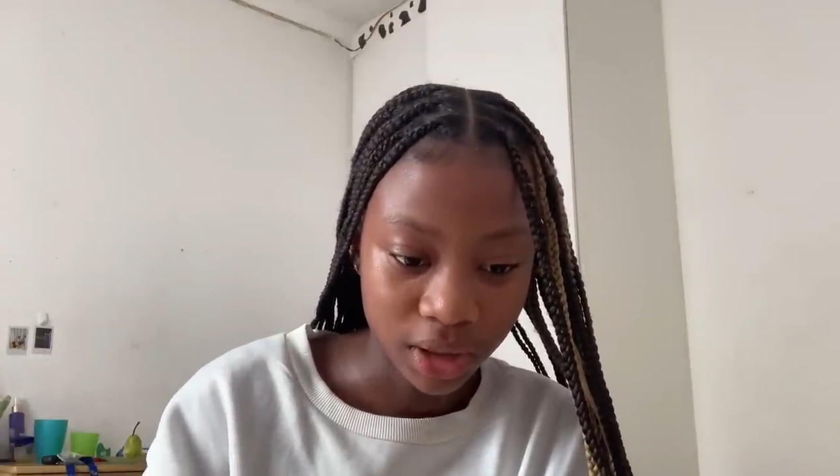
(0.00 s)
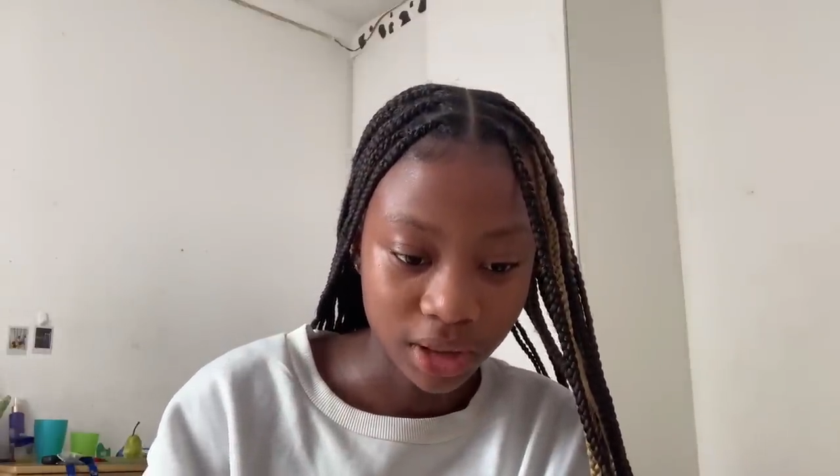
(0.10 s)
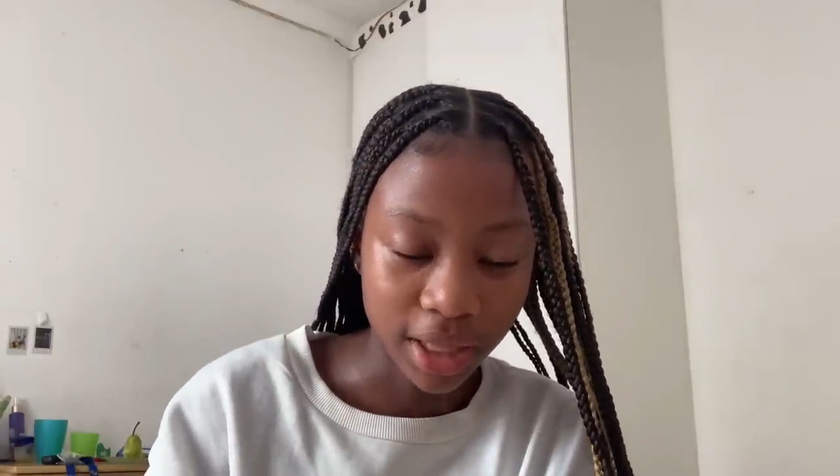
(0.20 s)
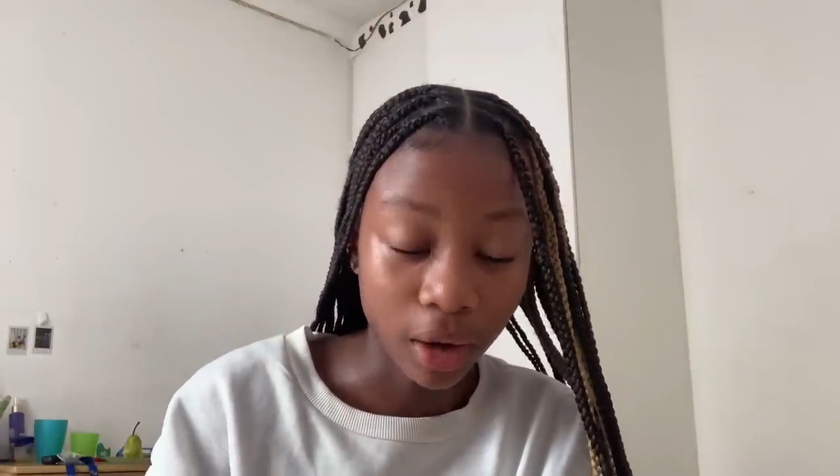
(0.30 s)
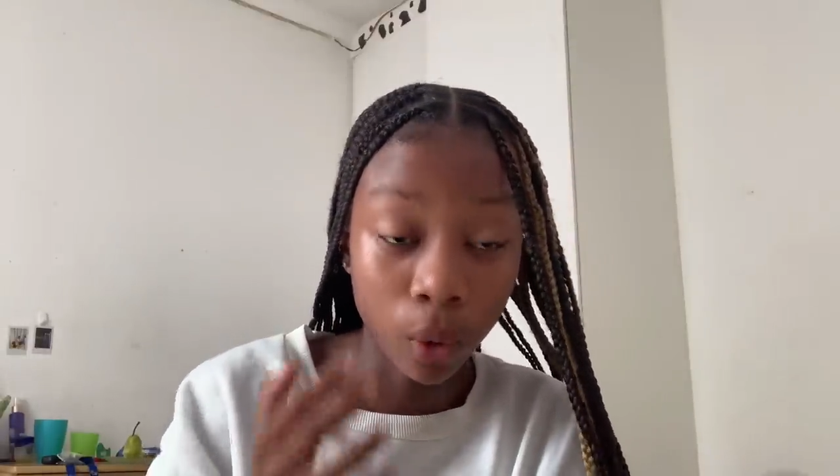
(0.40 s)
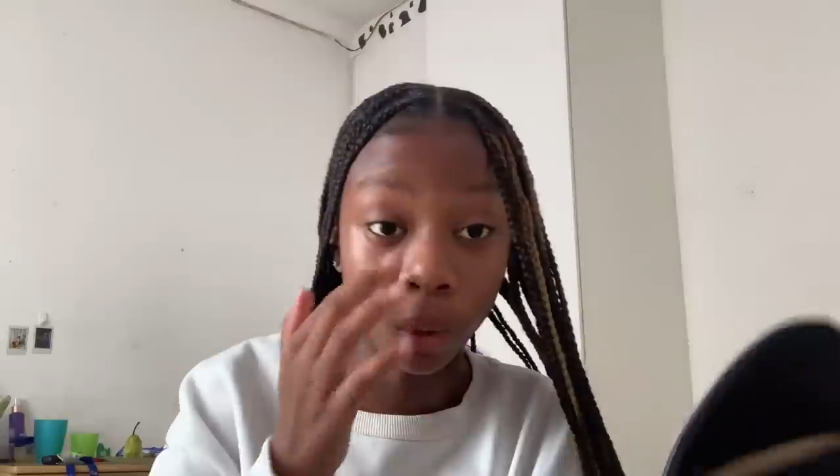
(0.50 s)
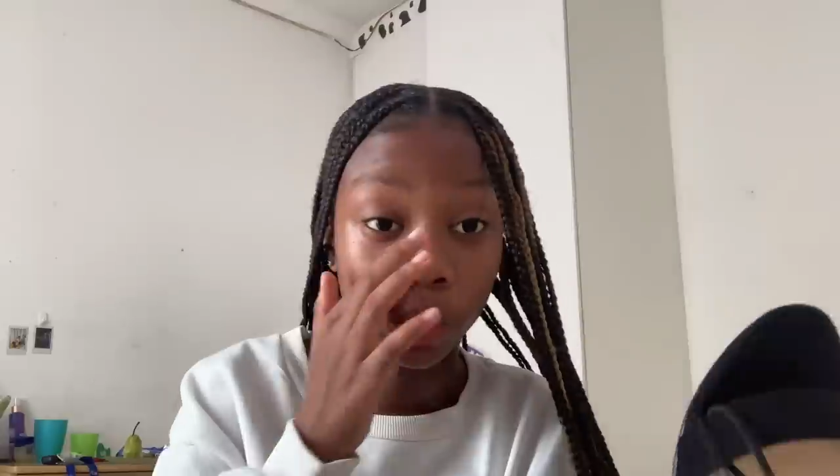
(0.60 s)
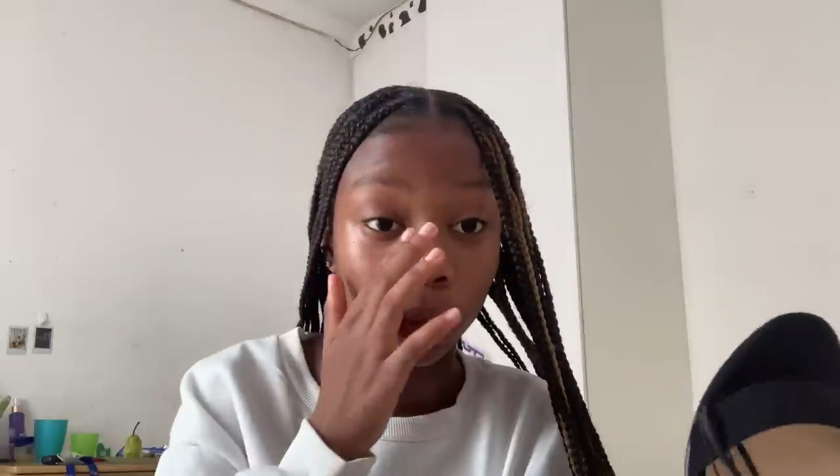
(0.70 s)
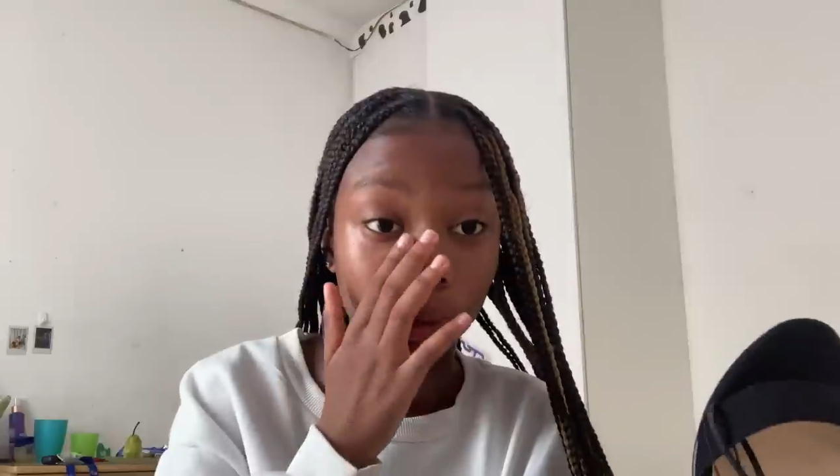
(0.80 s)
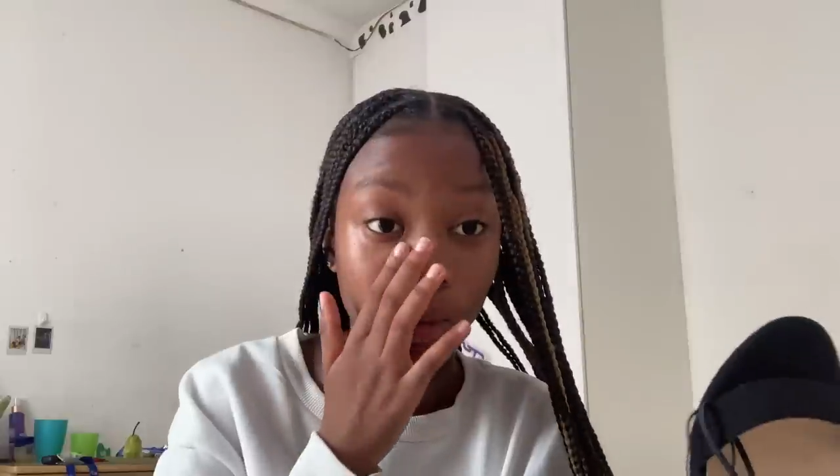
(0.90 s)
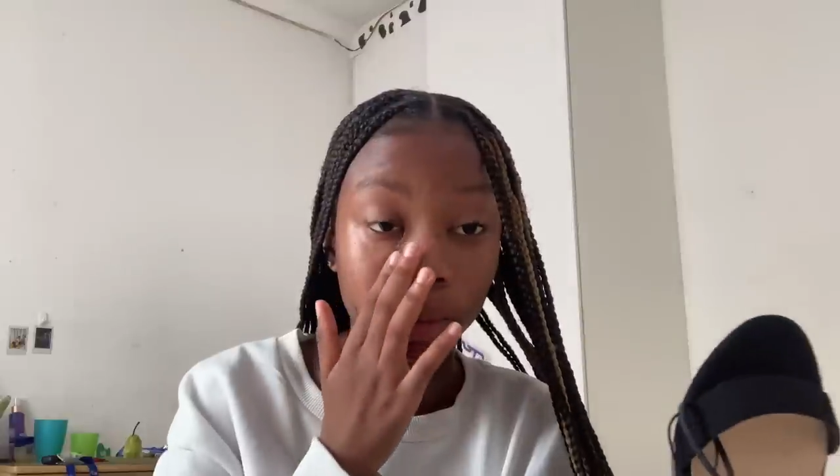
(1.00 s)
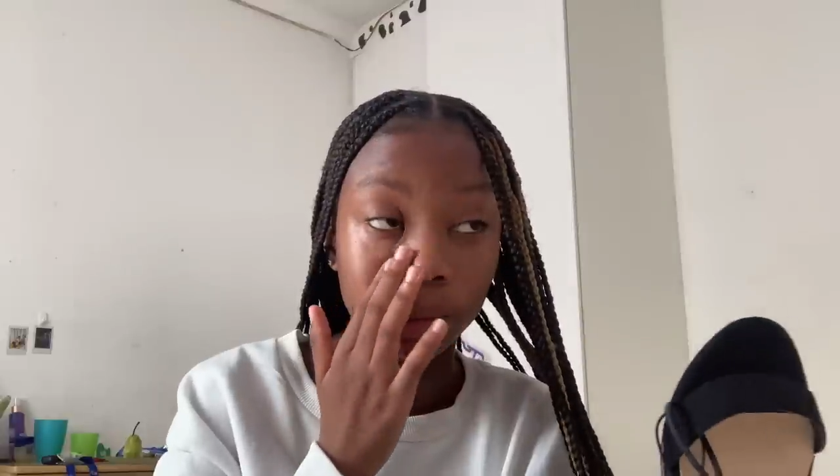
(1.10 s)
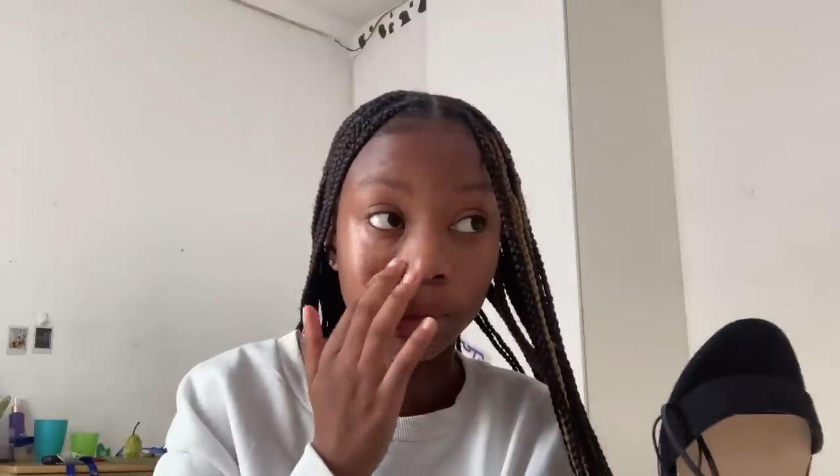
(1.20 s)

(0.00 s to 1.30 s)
is like all